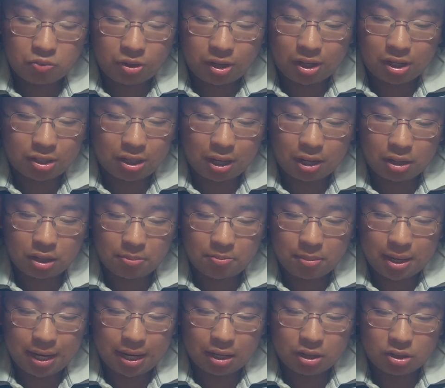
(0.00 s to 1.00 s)
recognize the
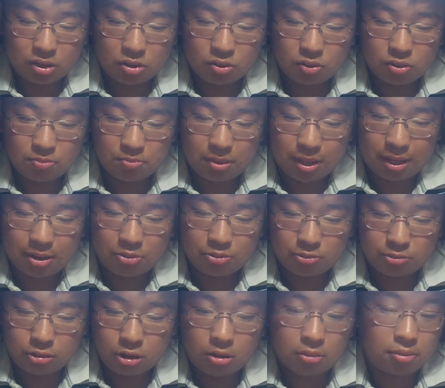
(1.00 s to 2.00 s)
man, so the
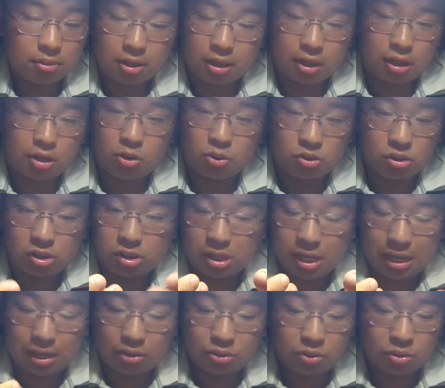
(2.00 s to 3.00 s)
man probably didn't go to
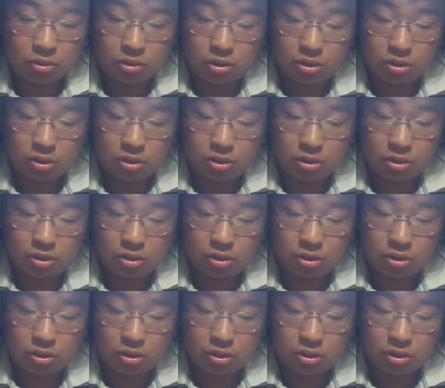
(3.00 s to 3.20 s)
jail.